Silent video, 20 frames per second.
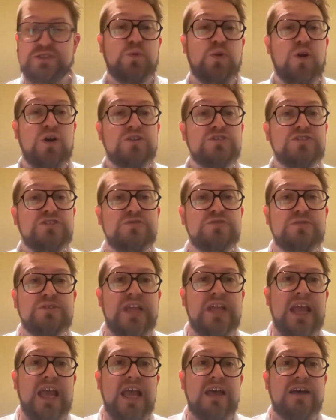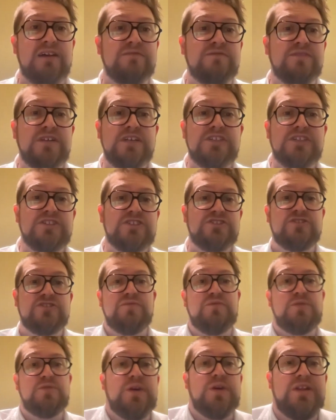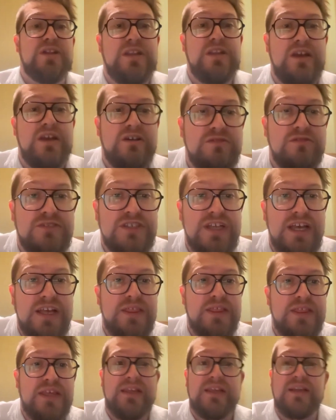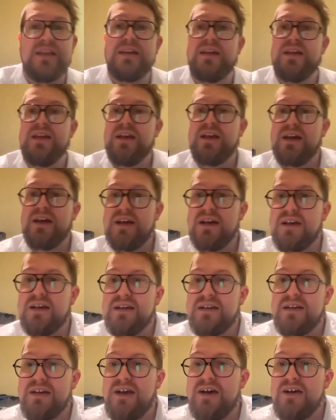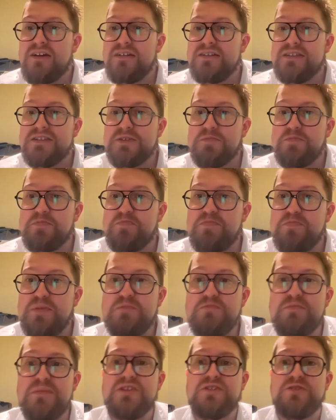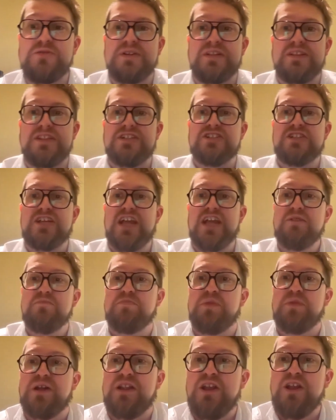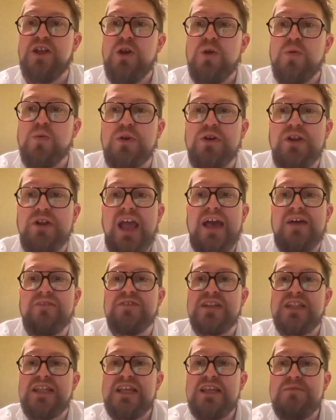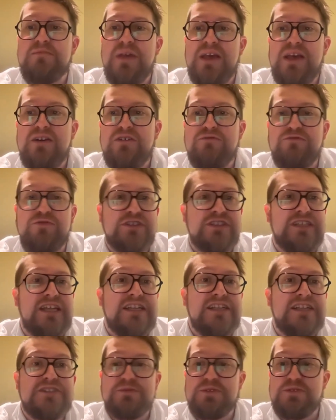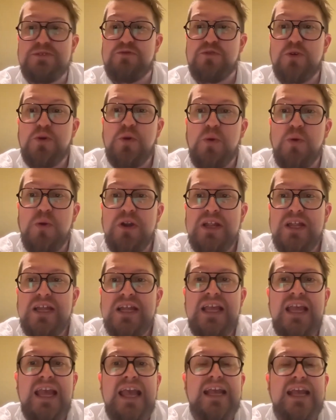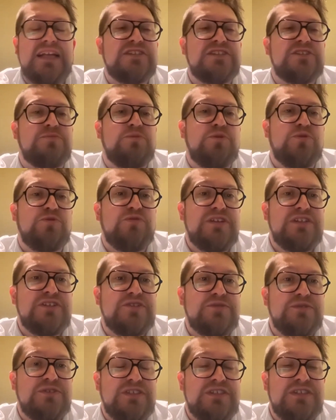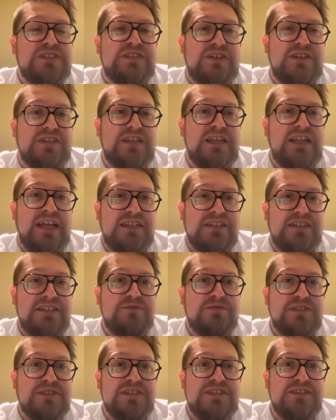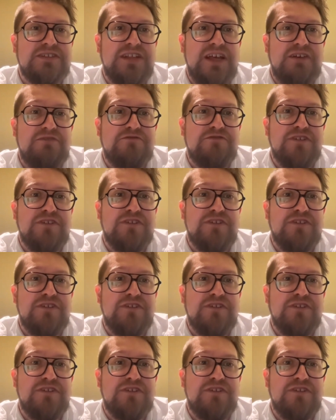We're also going to have, just so everyone knows, I think Annalisa beat me to it in the chat, but we're going to have an email for attendees with a recording and some more resources on connecting with TLDEF.